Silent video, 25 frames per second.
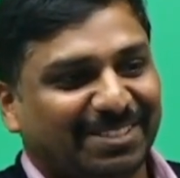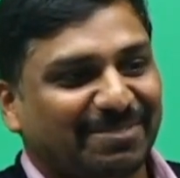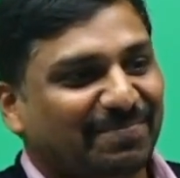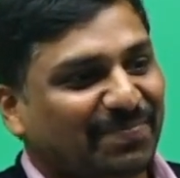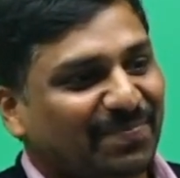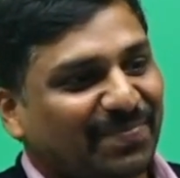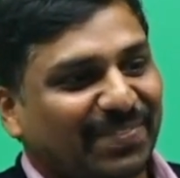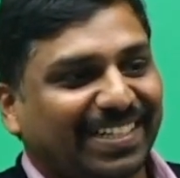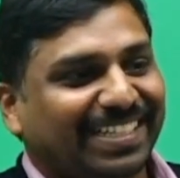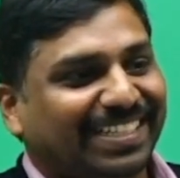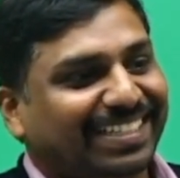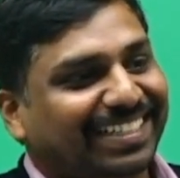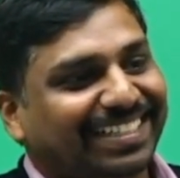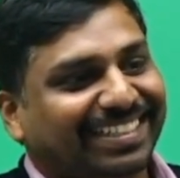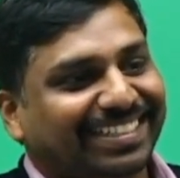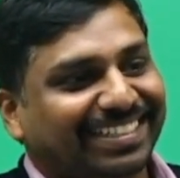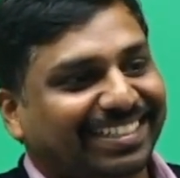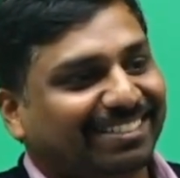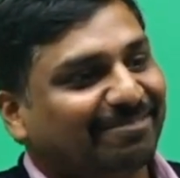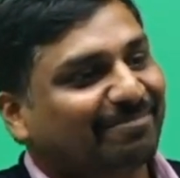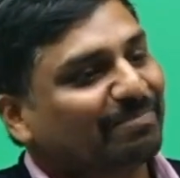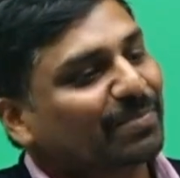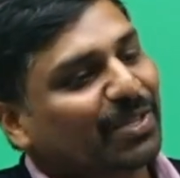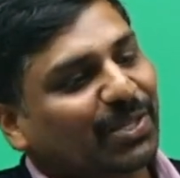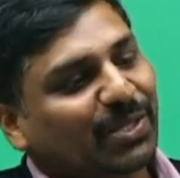isn't it?
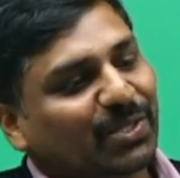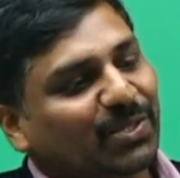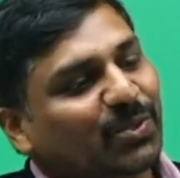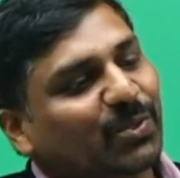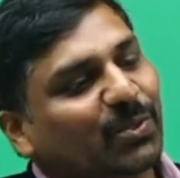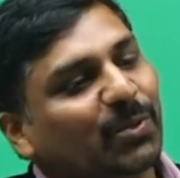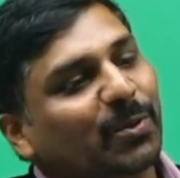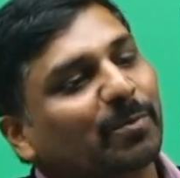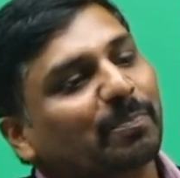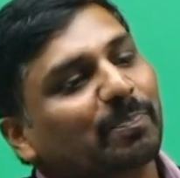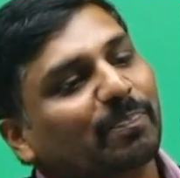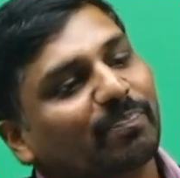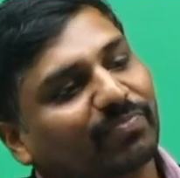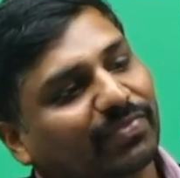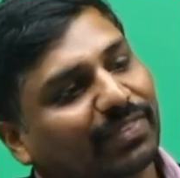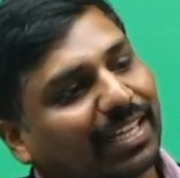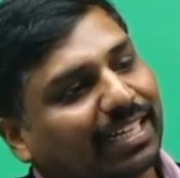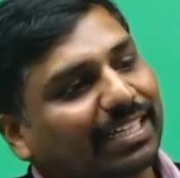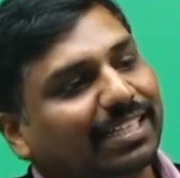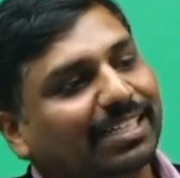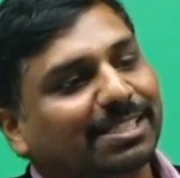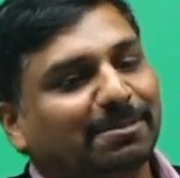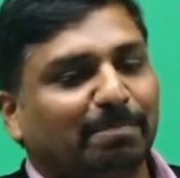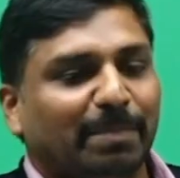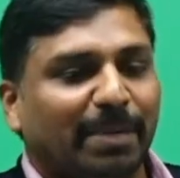So that is
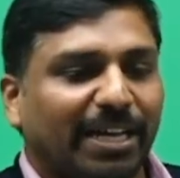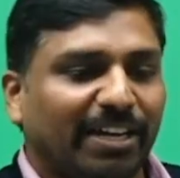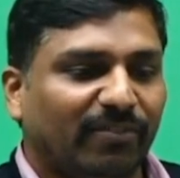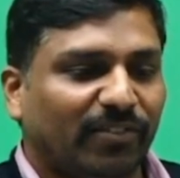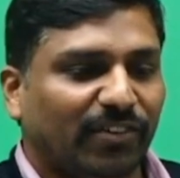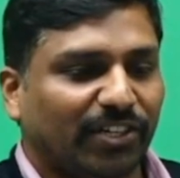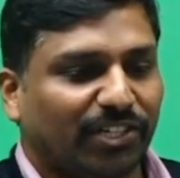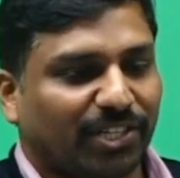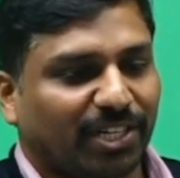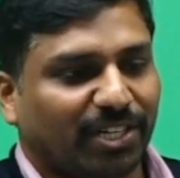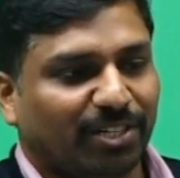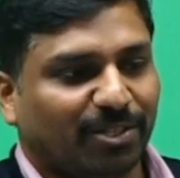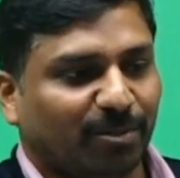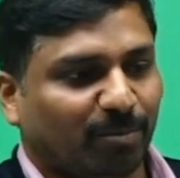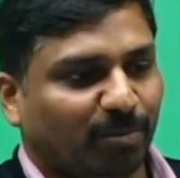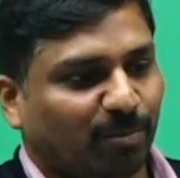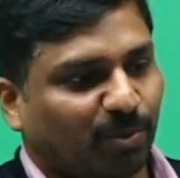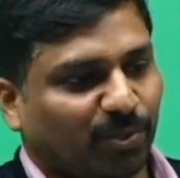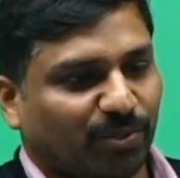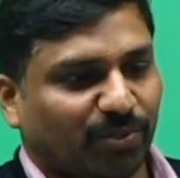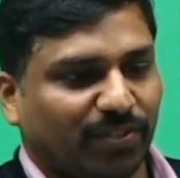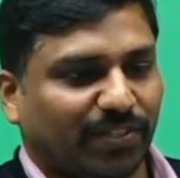beneficial to both.